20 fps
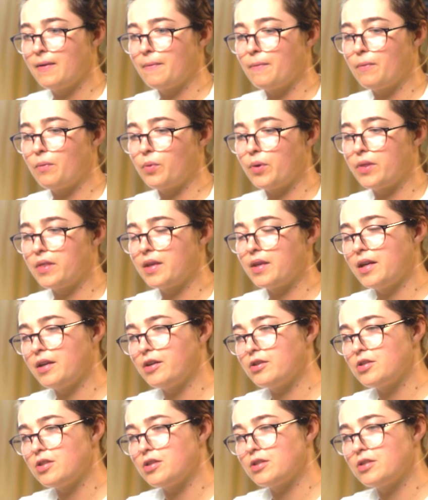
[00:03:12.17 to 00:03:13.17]
with the
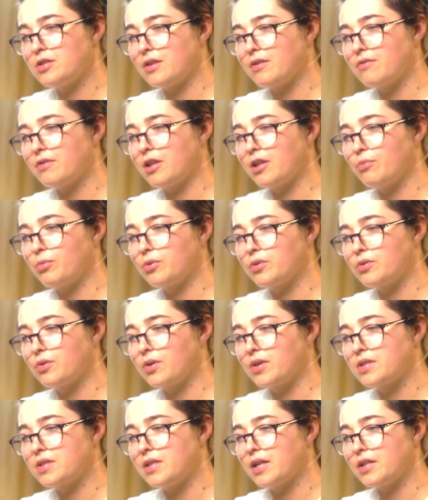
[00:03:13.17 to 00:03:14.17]
energies available to
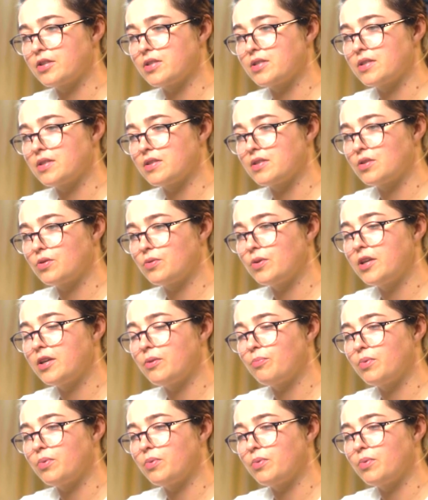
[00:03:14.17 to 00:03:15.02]
us, not just this week,